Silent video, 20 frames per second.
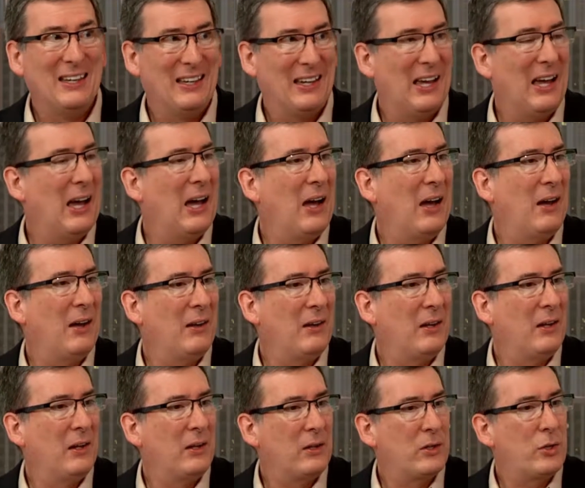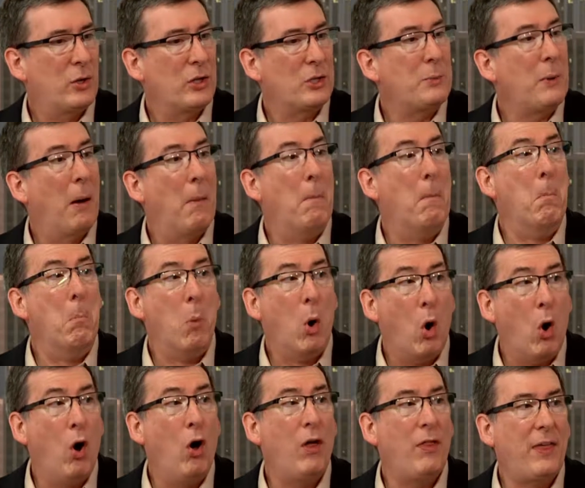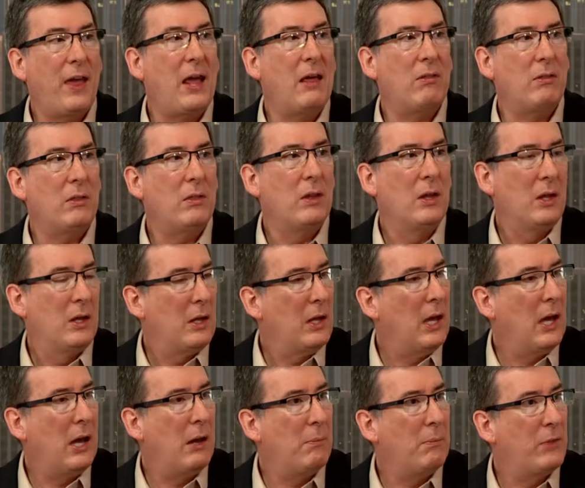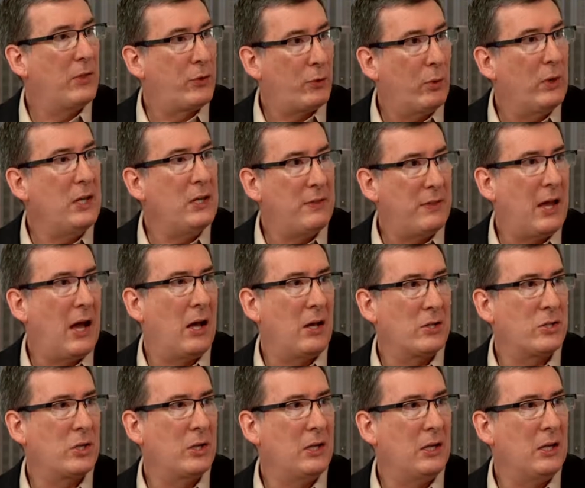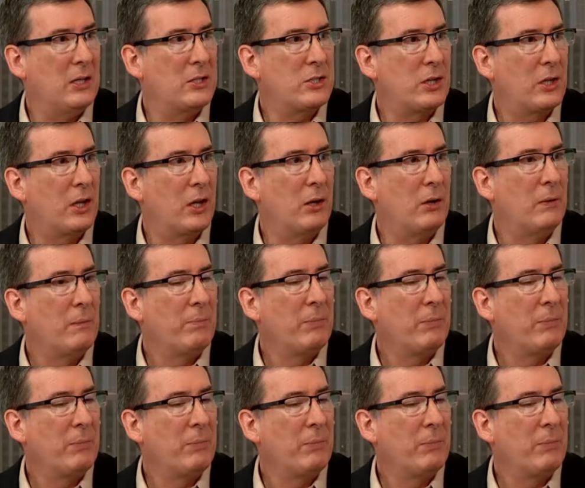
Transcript: talks about, more than 3,000 years ago.